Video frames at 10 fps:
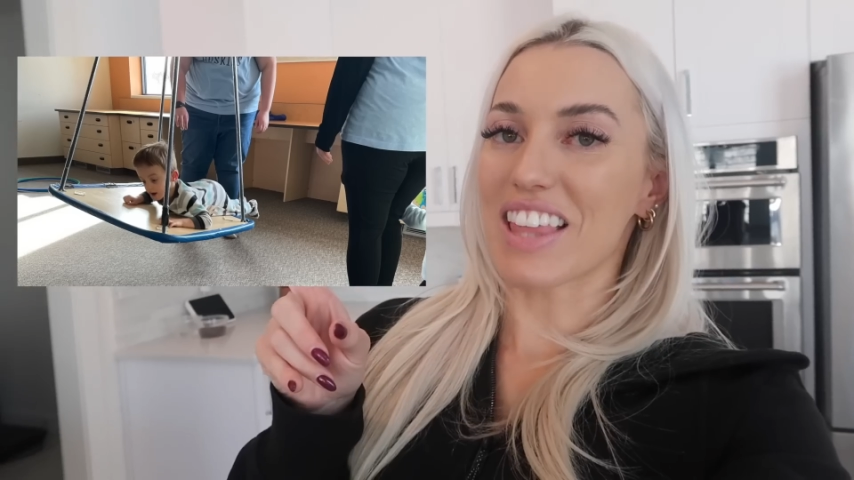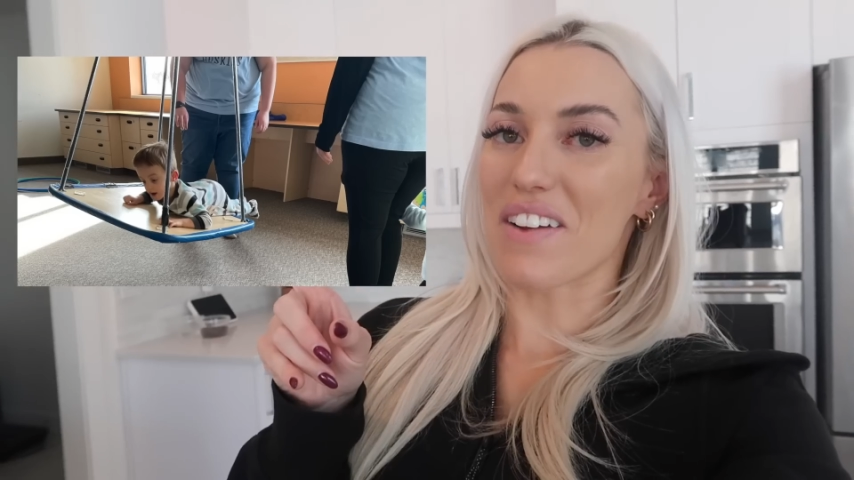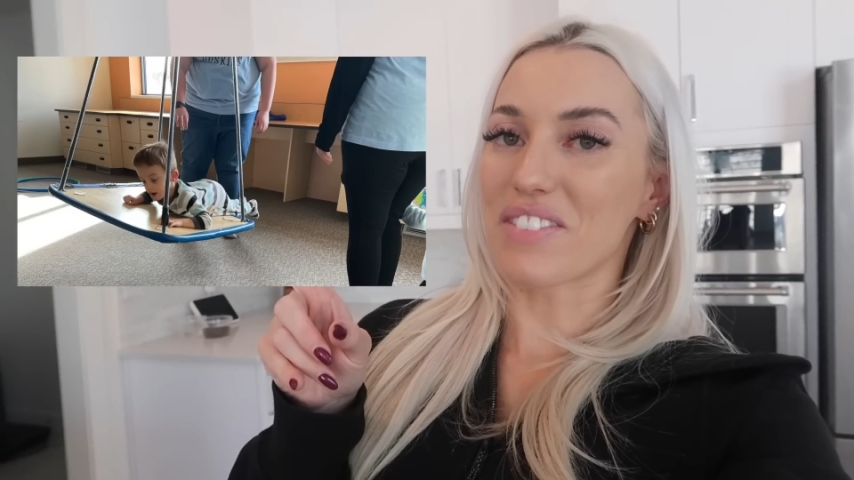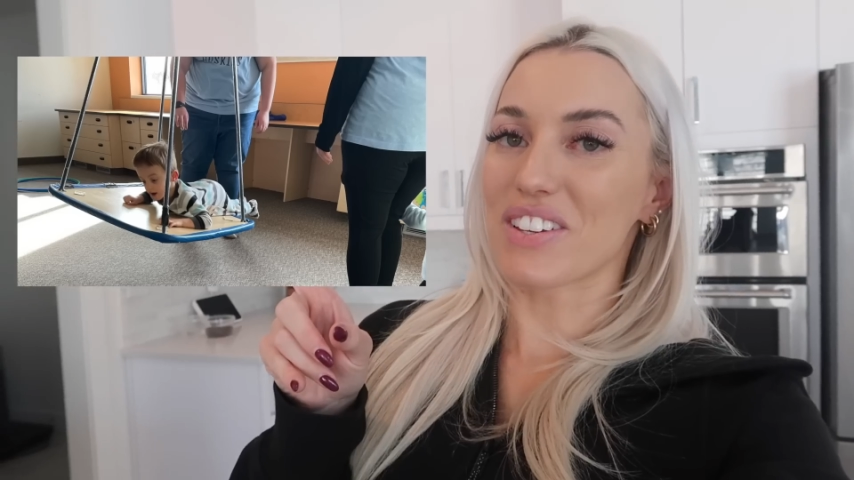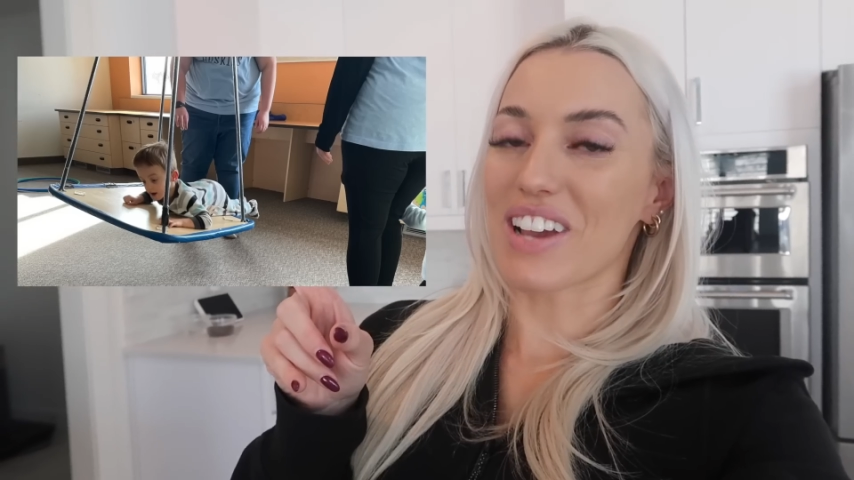
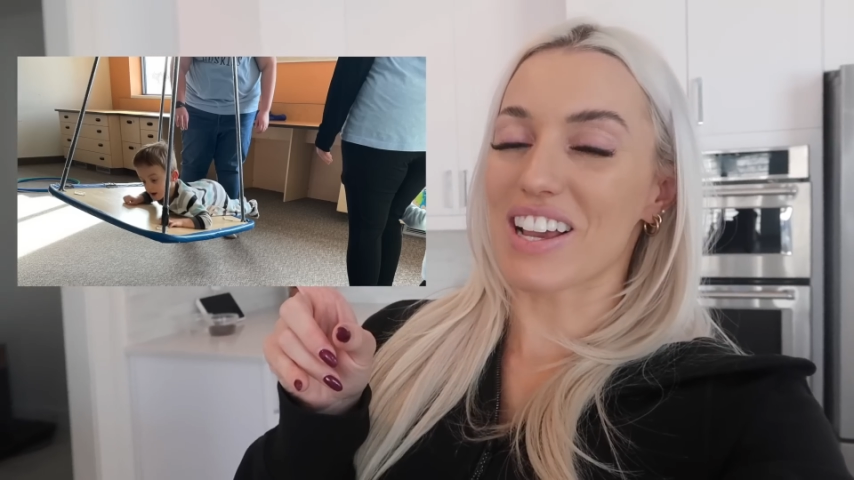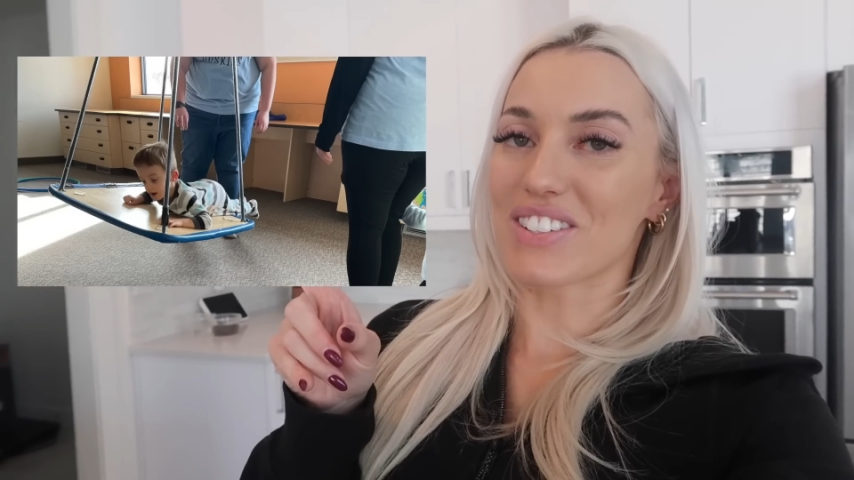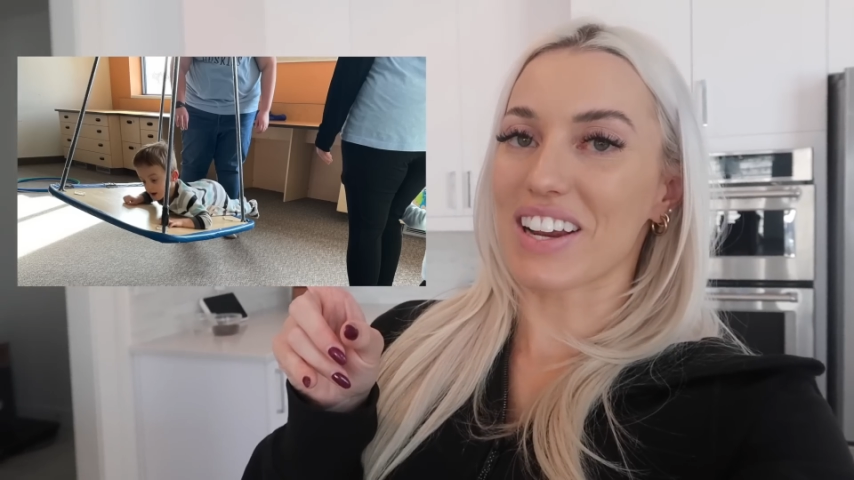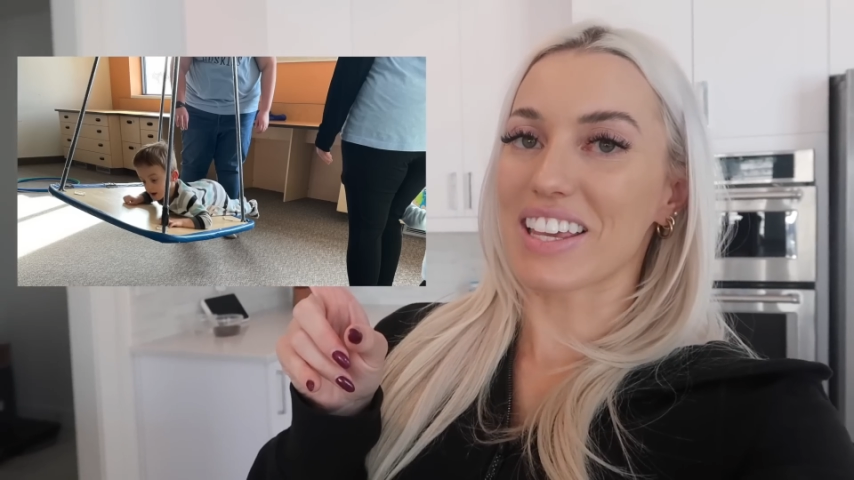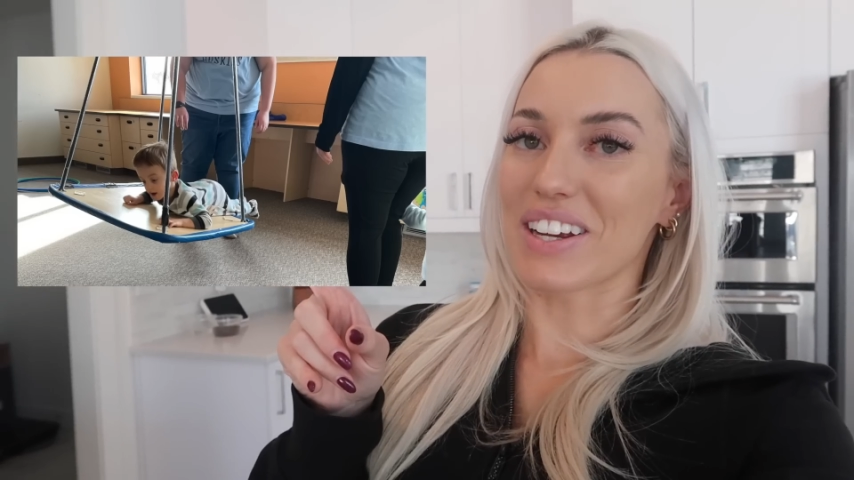that for you guys
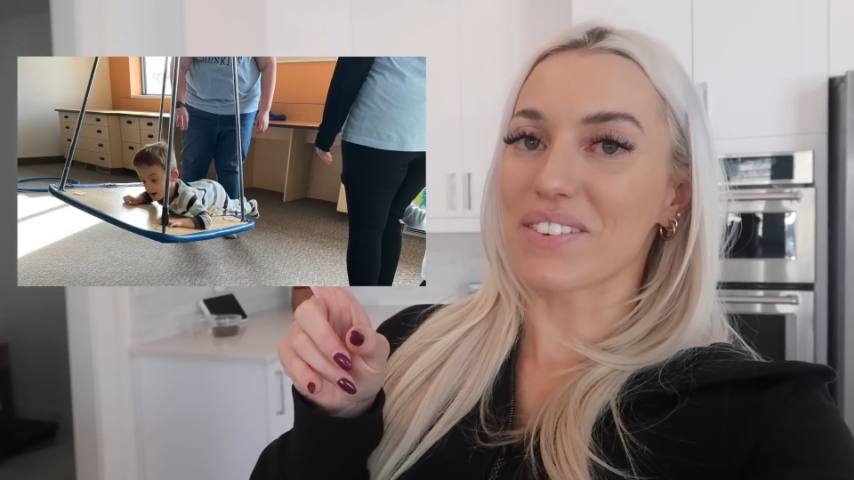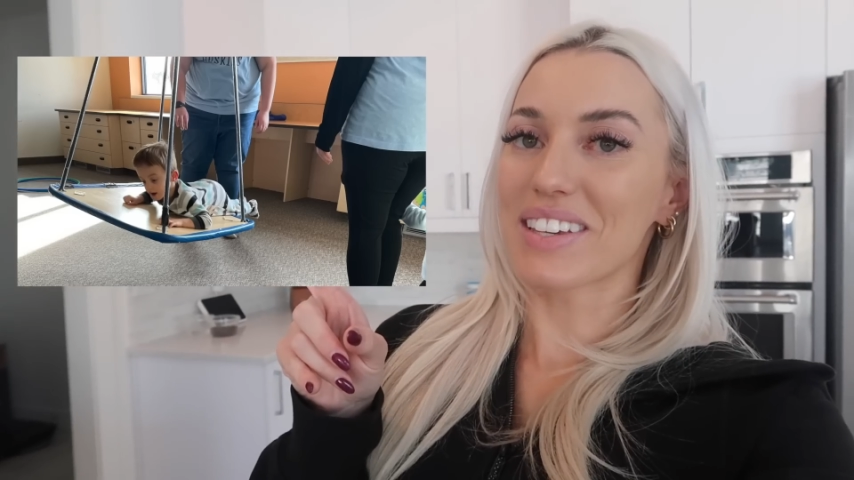right here,